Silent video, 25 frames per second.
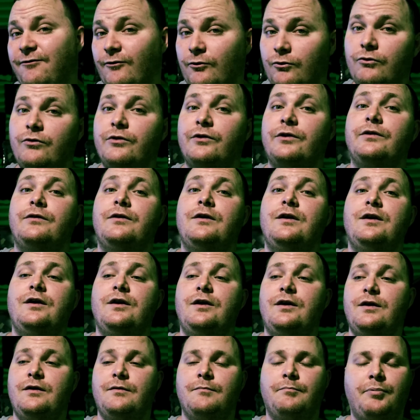Florida,
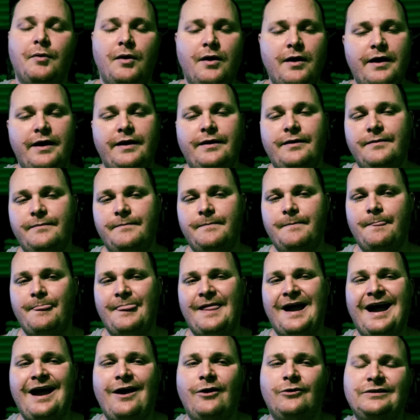but
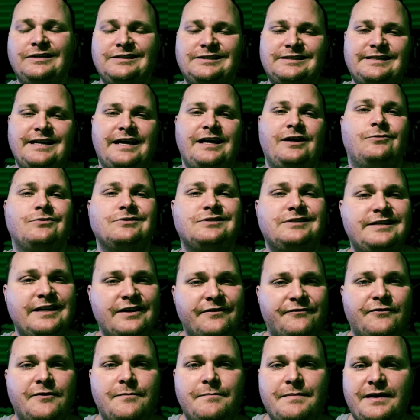I only say it was
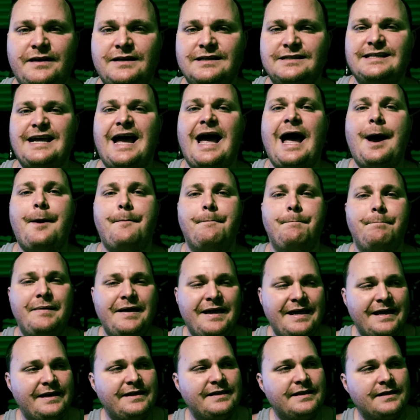different because of how
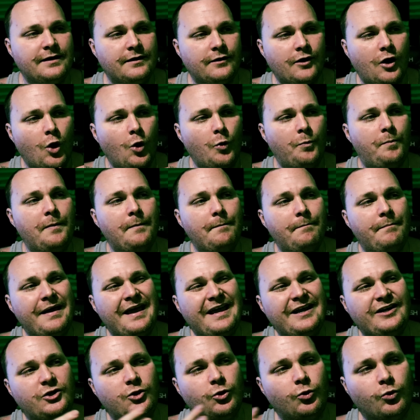big the open
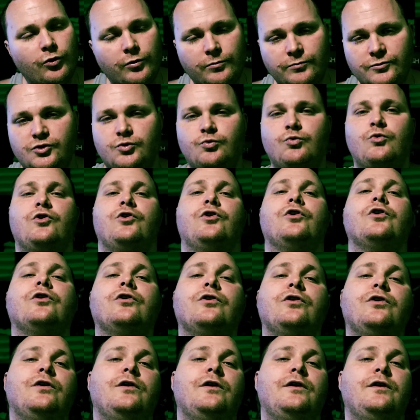bay dorms were.
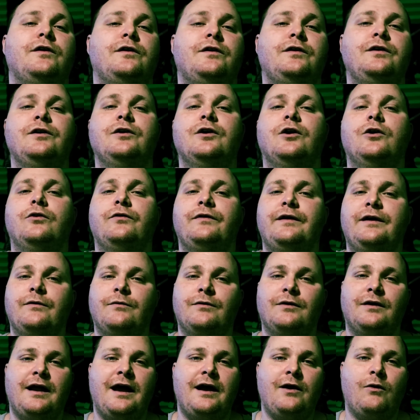You know, they
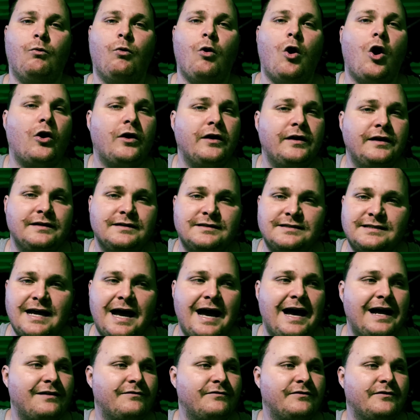were like walking
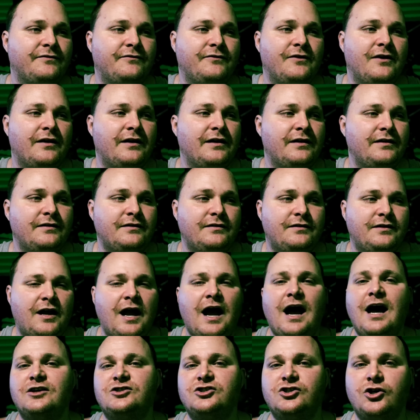inside of a fucking
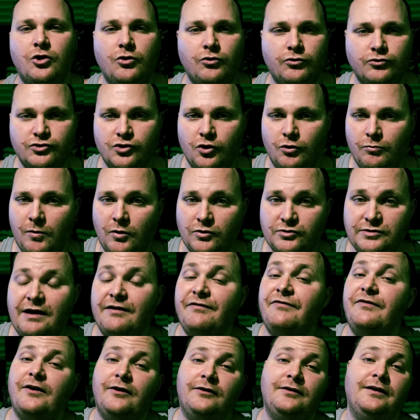Costco's almost,
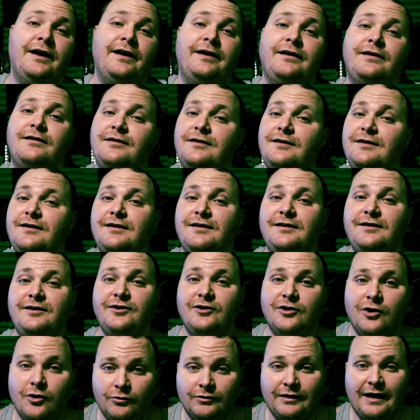I felt like.
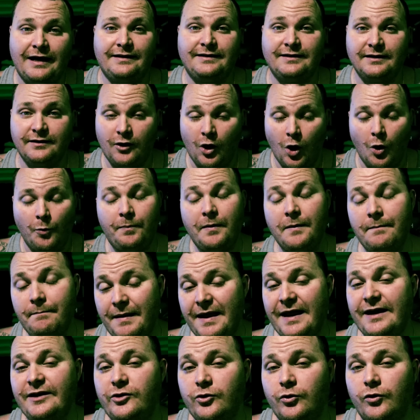You know, like the open
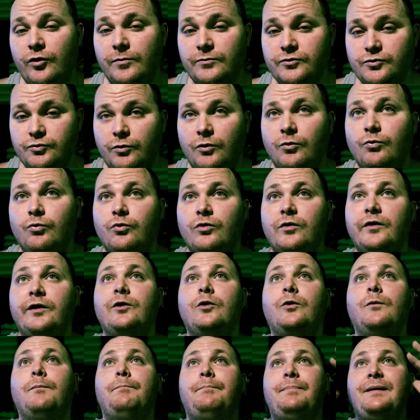bay dorms were
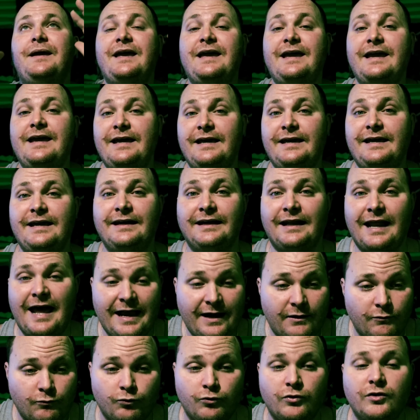real big and
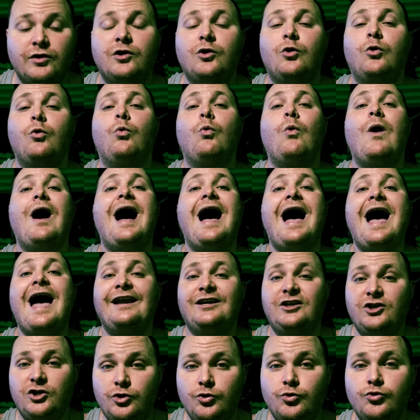like real
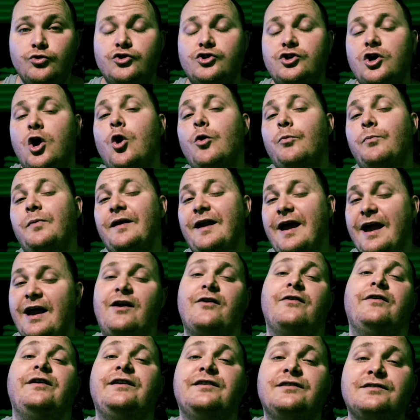wide, huge open
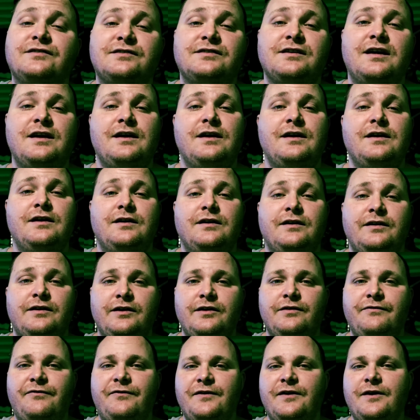areas.
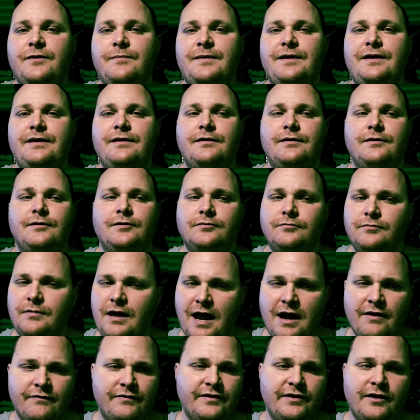You feel me?
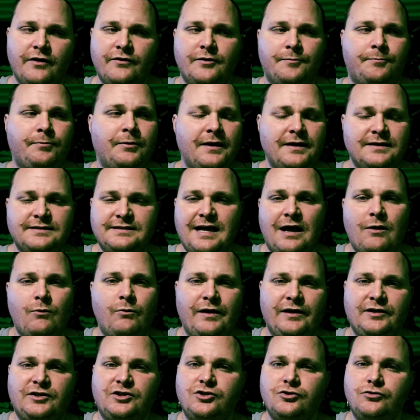Every other place I
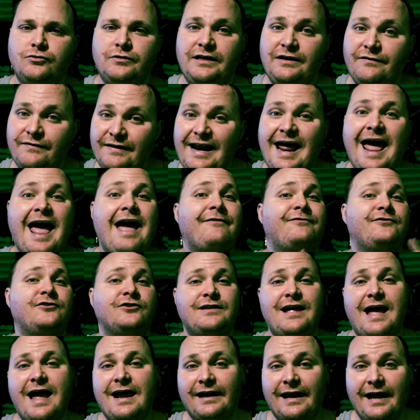went to, even
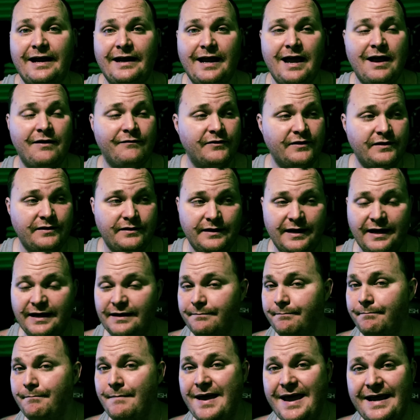after that, like every
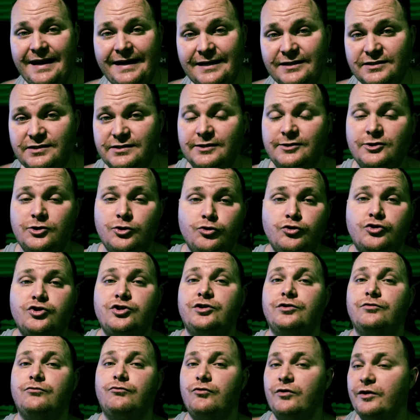main
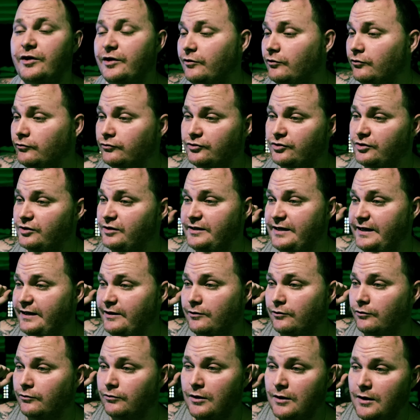institution, real
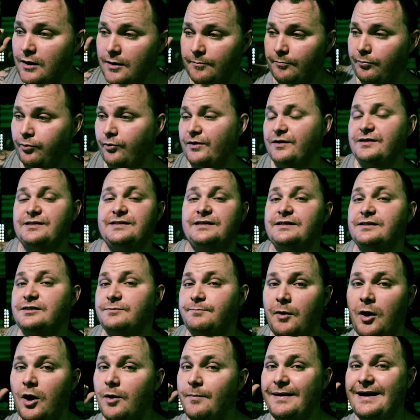deal prisons,
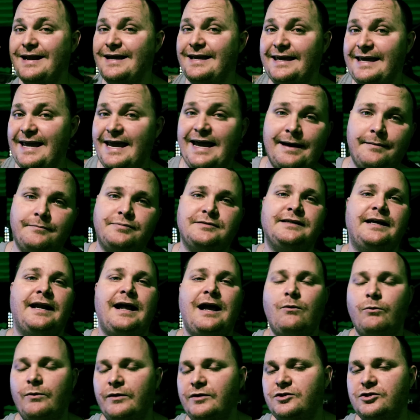permanent camps that
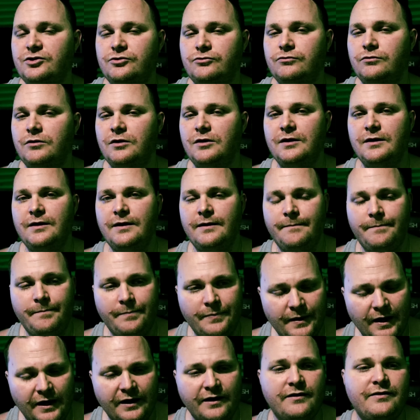I went to,
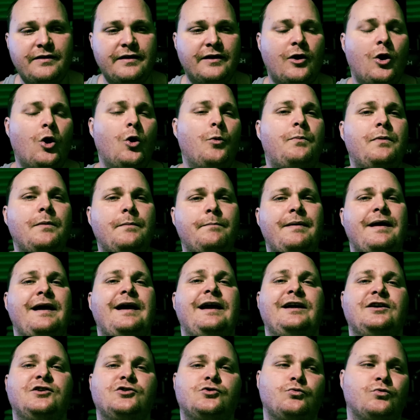none of their open
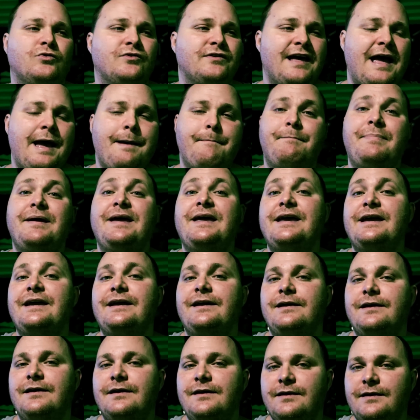bays were that
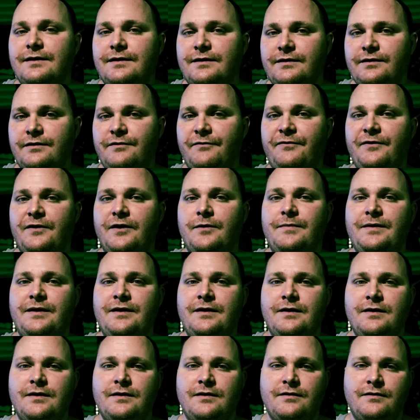big. You feel
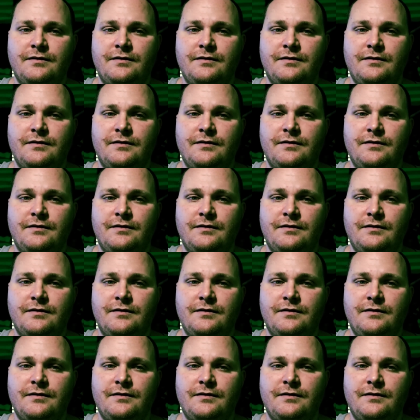me?